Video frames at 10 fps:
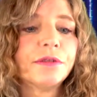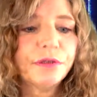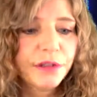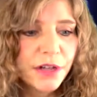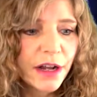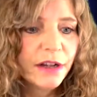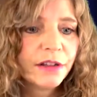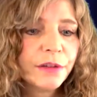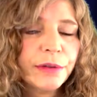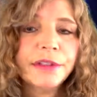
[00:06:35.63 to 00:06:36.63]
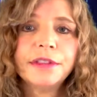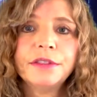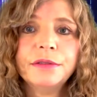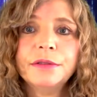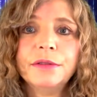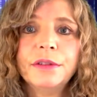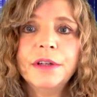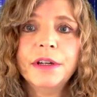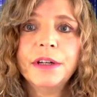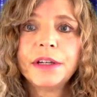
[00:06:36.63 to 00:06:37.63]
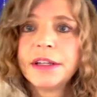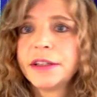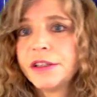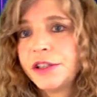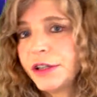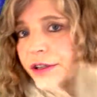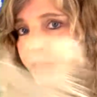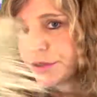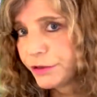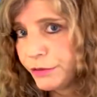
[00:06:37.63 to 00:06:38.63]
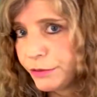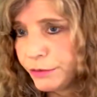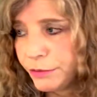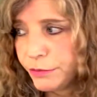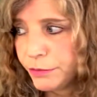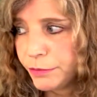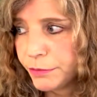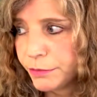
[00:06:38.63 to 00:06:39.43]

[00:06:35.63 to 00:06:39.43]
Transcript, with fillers: You're not going to get the chance to